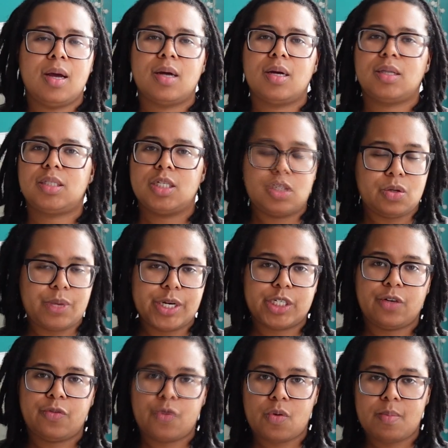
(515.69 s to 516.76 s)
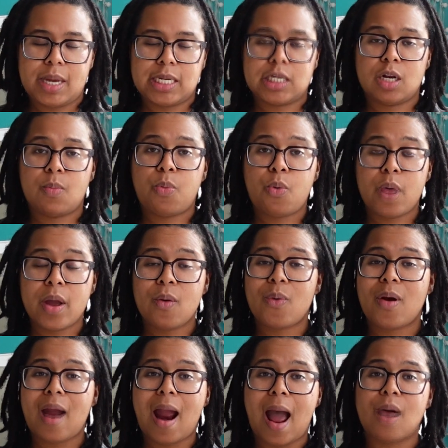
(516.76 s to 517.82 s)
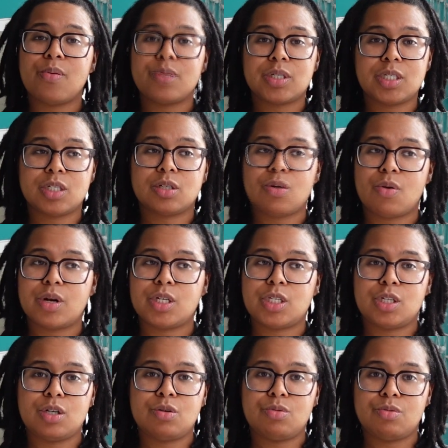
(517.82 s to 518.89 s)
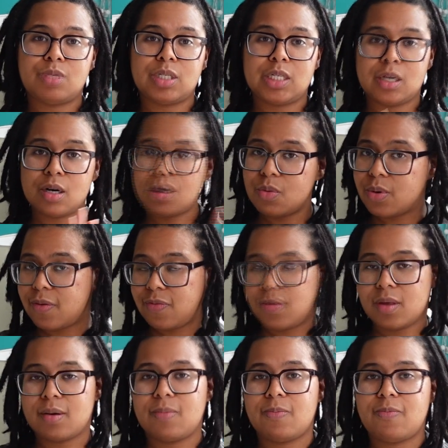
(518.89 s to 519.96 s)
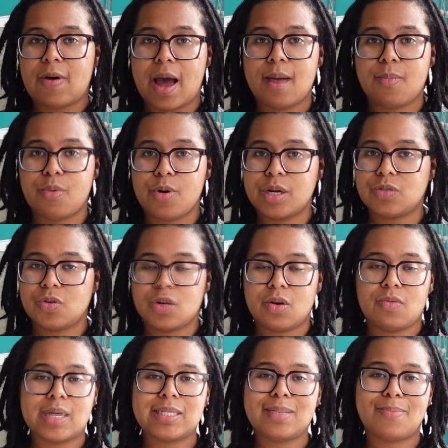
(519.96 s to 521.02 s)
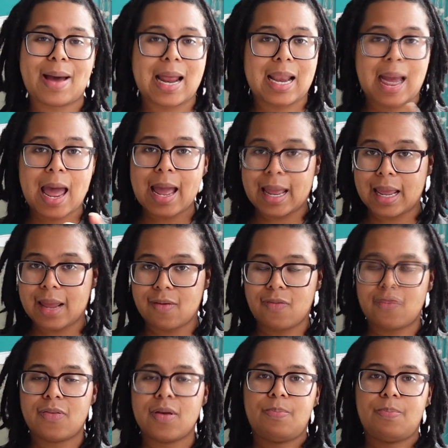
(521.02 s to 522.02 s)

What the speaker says: situation for me, to the point where I was just going to deal with the fibroids for the rest of my life.